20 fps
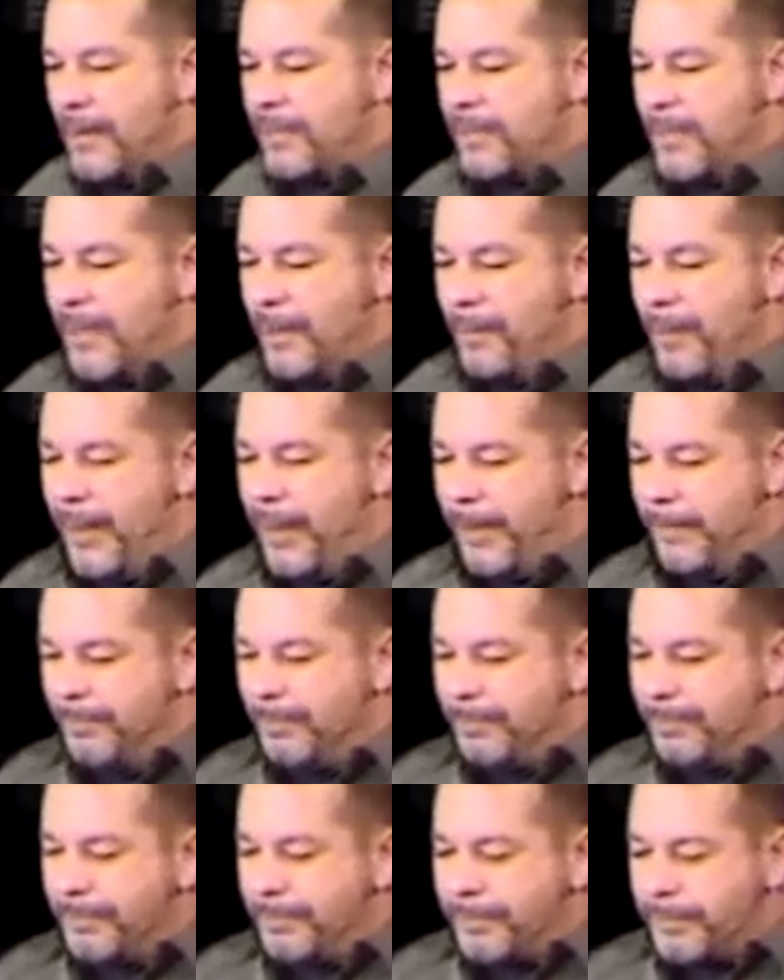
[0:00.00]
Next thing, B.
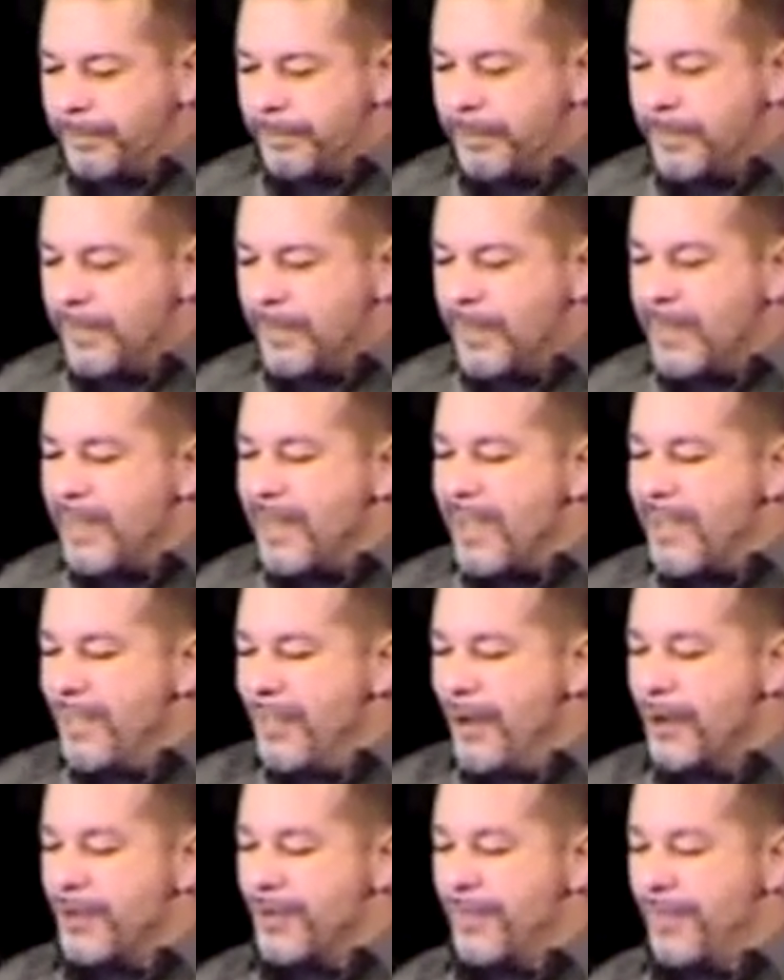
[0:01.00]

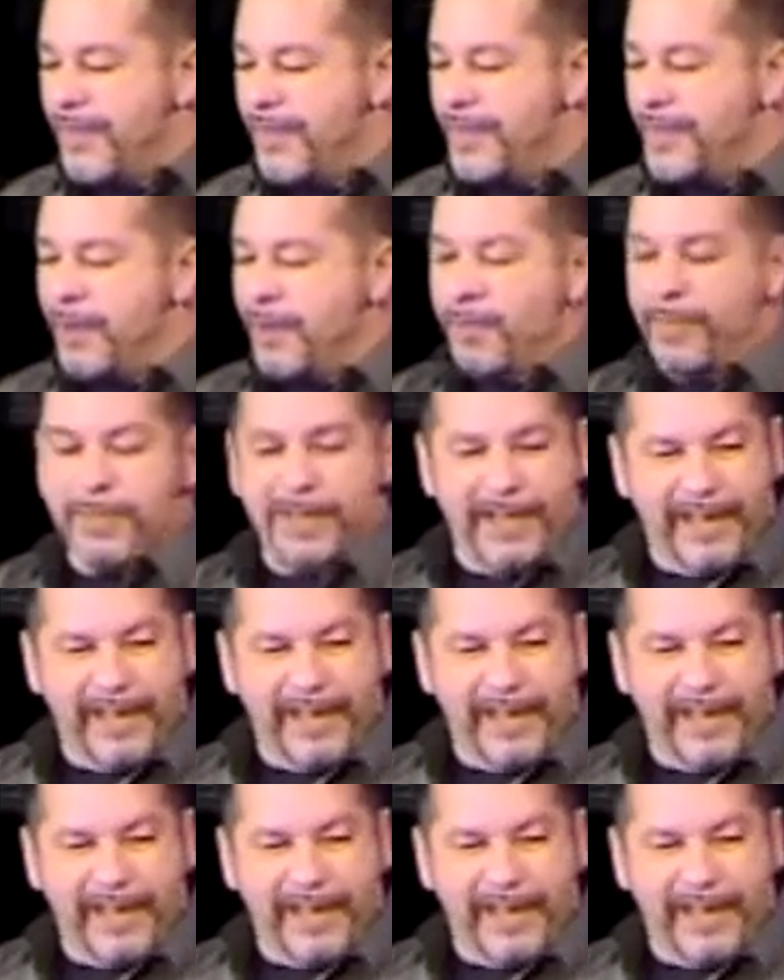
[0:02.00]
There is physical